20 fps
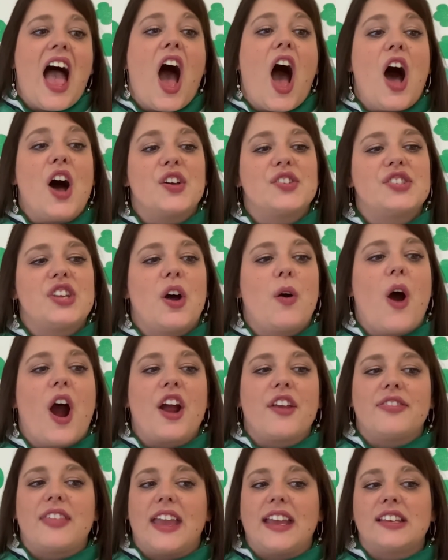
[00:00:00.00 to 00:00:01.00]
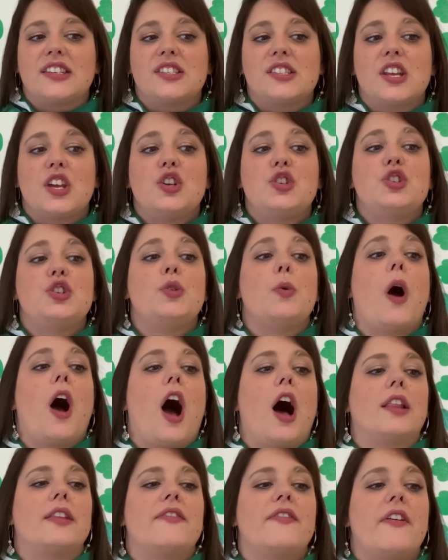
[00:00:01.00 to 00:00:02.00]
Also, our thanks to
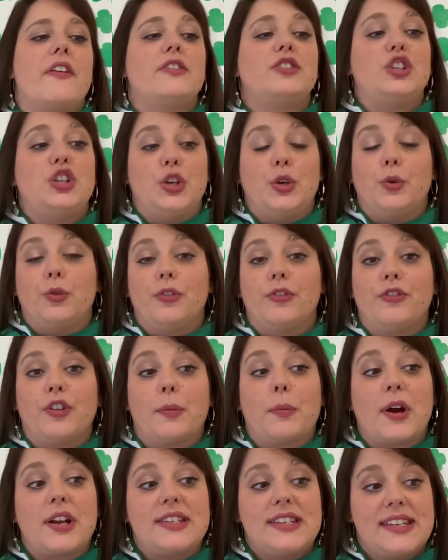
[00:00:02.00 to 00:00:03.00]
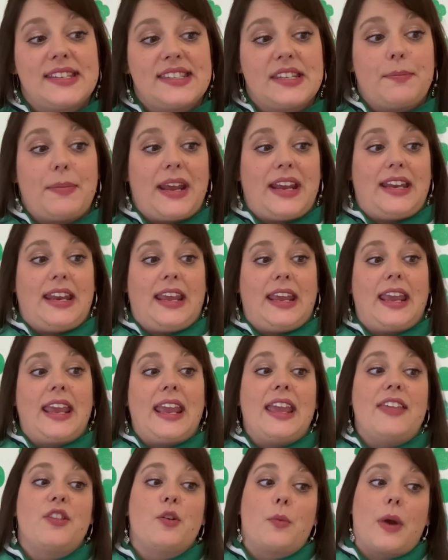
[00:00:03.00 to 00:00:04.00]
all of you for participating
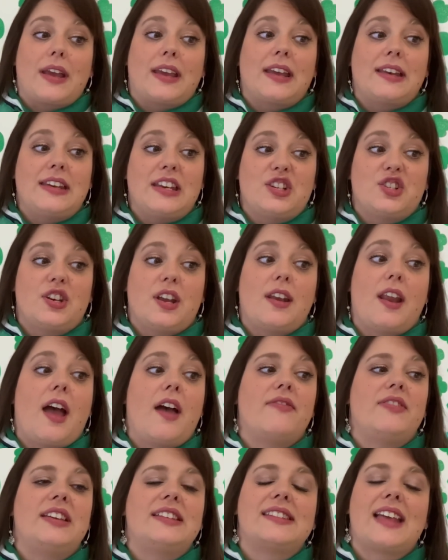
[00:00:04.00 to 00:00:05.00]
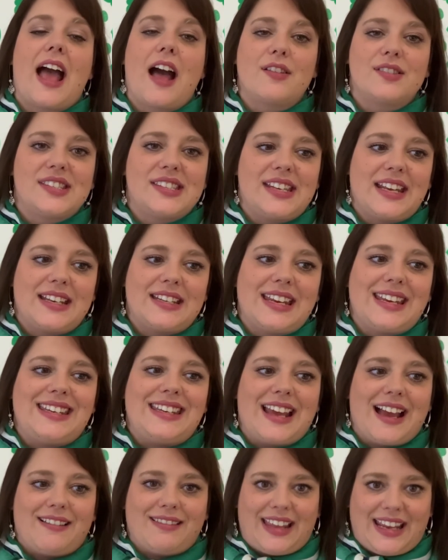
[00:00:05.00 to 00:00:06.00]
in the recognition of these
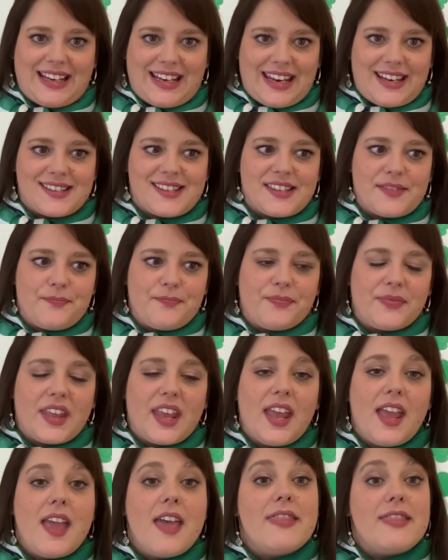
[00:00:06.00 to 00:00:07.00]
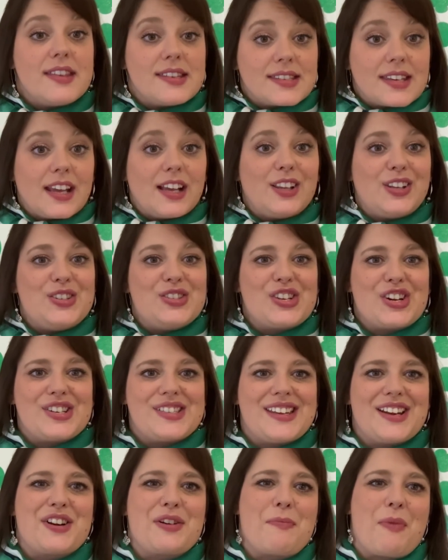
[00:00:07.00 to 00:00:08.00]
outstanding young ladies. This concludes our
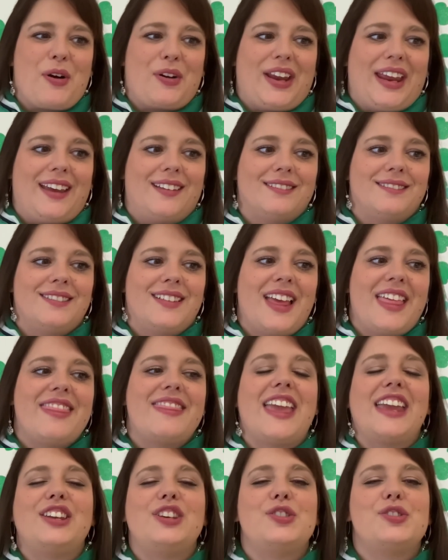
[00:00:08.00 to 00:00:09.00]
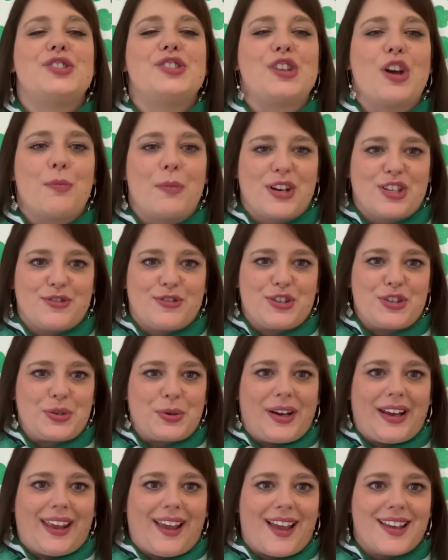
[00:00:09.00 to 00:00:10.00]
ceremony. Thank you so much for
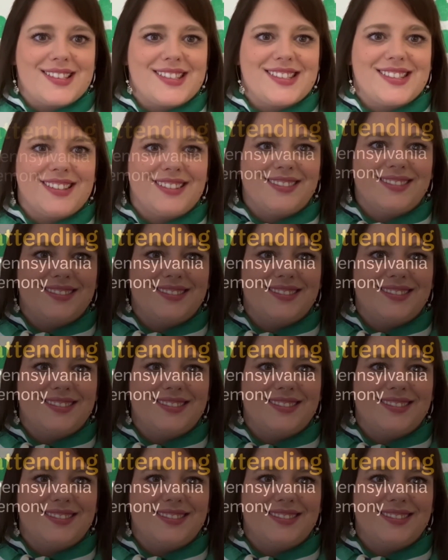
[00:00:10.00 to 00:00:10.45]
joining us.